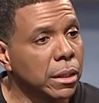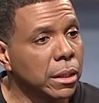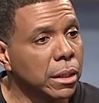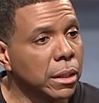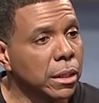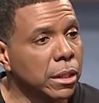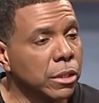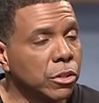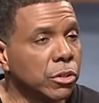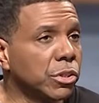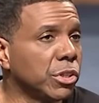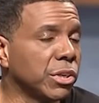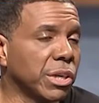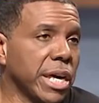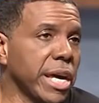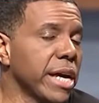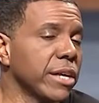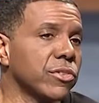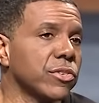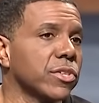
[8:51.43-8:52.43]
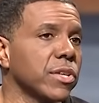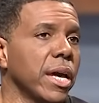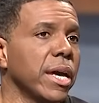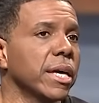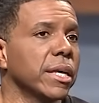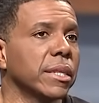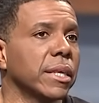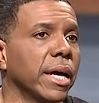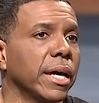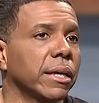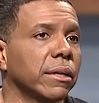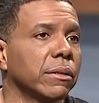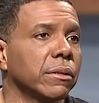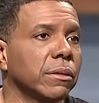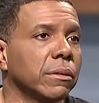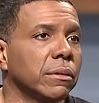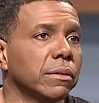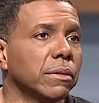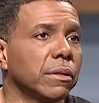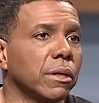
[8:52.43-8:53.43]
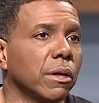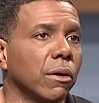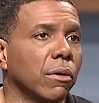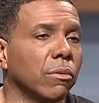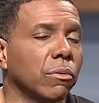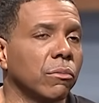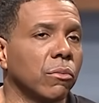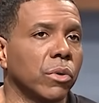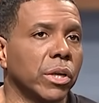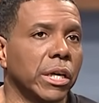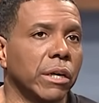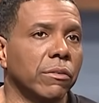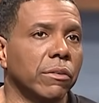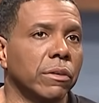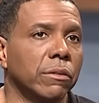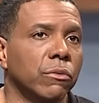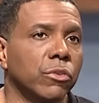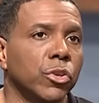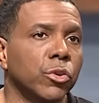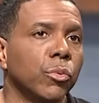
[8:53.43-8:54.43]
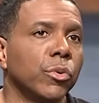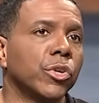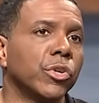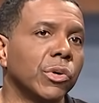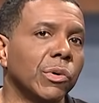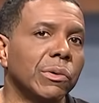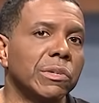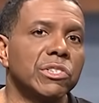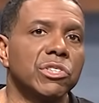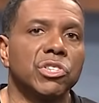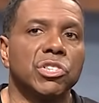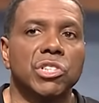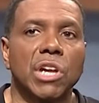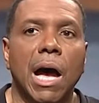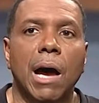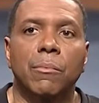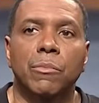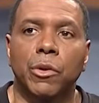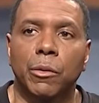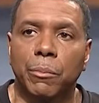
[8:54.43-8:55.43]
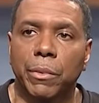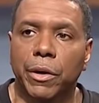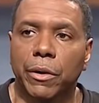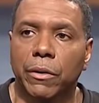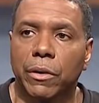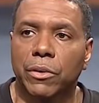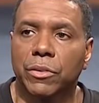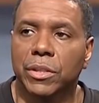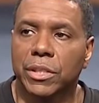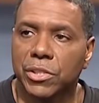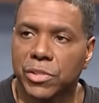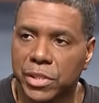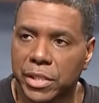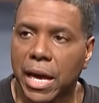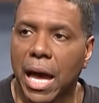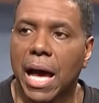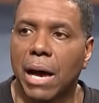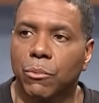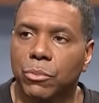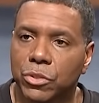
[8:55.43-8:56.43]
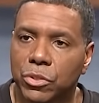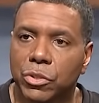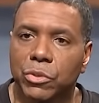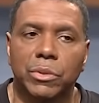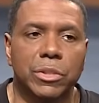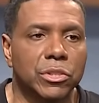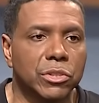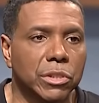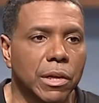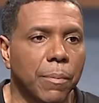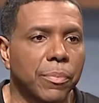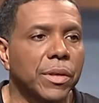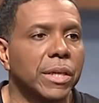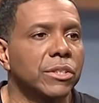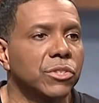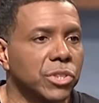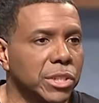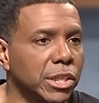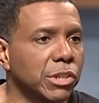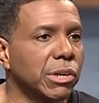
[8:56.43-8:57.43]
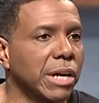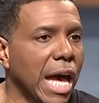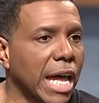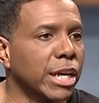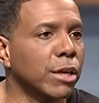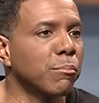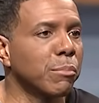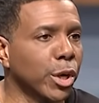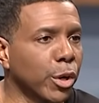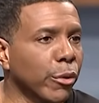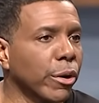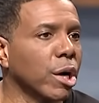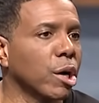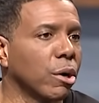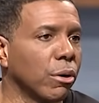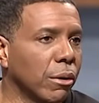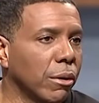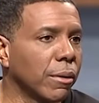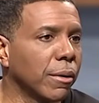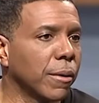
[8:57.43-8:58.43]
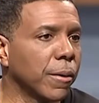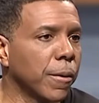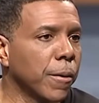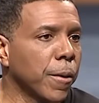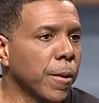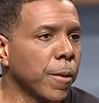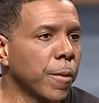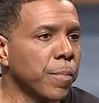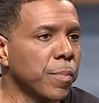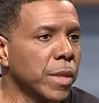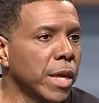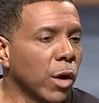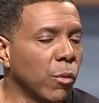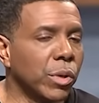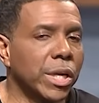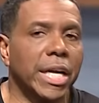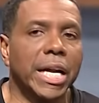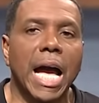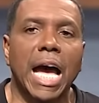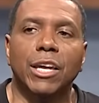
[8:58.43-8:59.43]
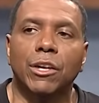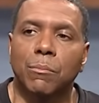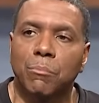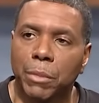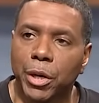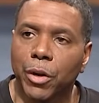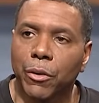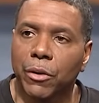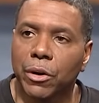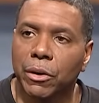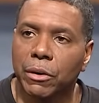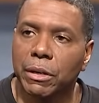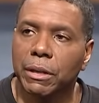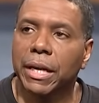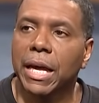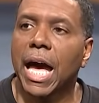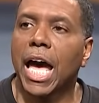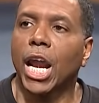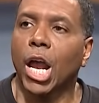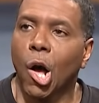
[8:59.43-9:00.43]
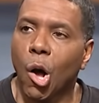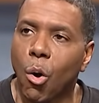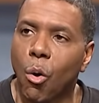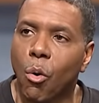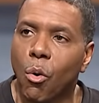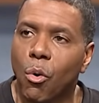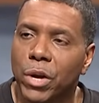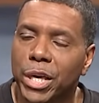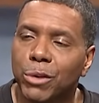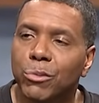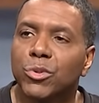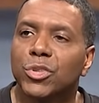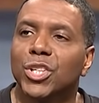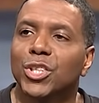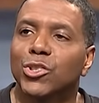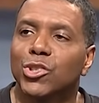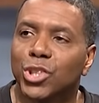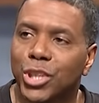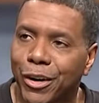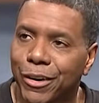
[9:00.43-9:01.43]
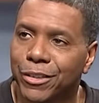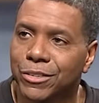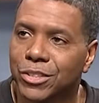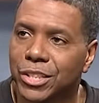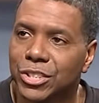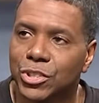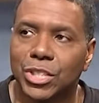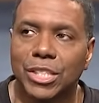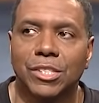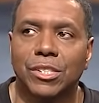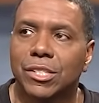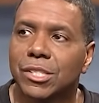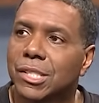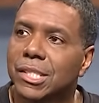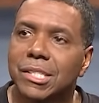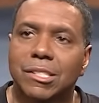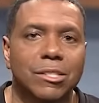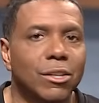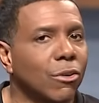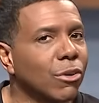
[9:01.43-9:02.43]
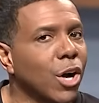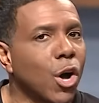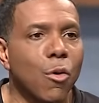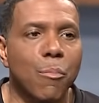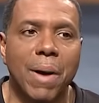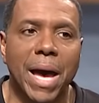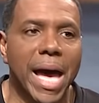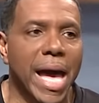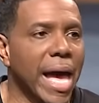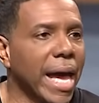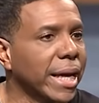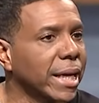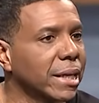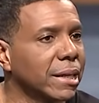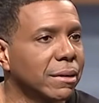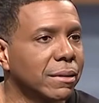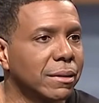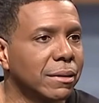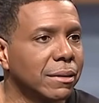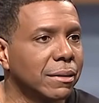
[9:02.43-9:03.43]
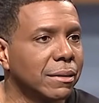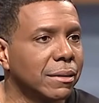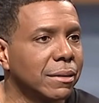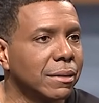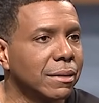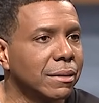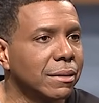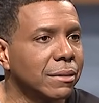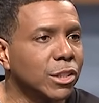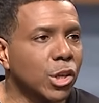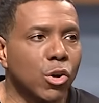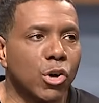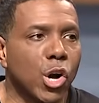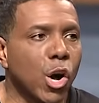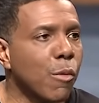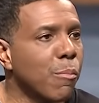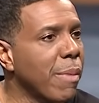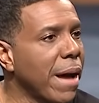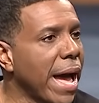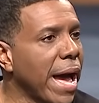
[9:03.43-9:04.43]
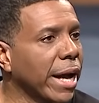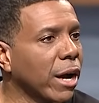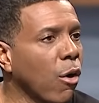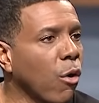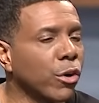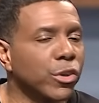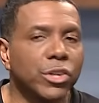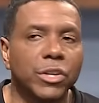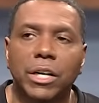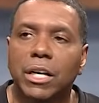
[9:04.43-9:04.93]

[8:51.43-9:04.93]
You can't say that, you know, whatever you were doing stopped your miracle. This guy was doing something and still got the miracle. And when he got the miracle and got whole, he was in church. And Jesus says, don't go back. Don't go back, or you're